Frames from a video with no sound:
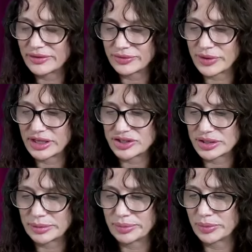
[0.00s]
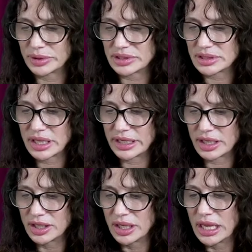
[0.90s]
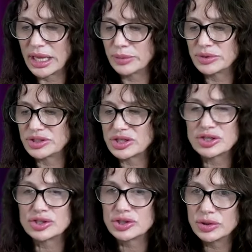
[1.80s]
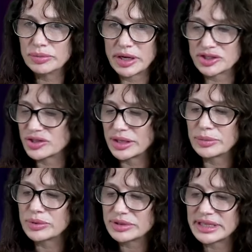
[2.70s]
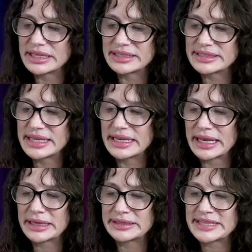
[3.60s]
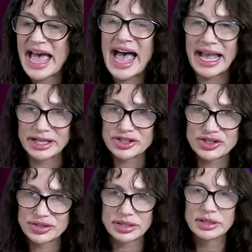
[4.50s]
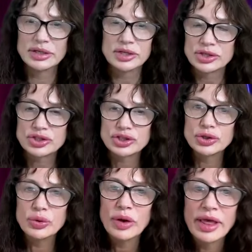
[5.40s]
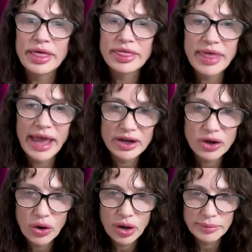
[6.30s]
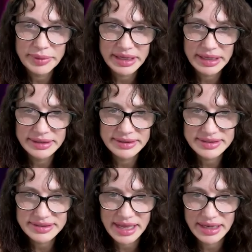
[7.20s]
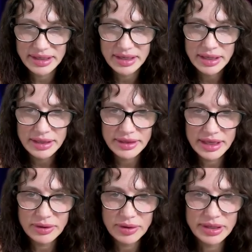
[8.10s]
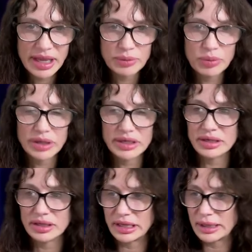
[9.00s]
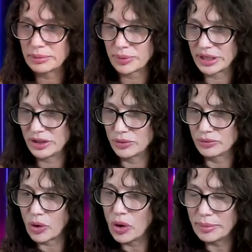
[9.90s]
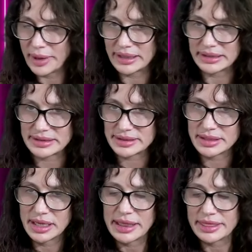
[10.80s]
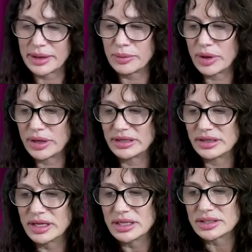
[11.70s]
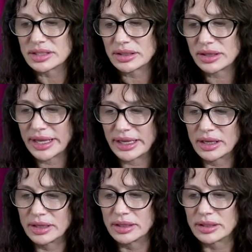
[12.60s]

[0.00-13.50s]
the friendship was like it was too much. They stayed attached to that karmic instead. They again wanted to bring you romance. They wanted to like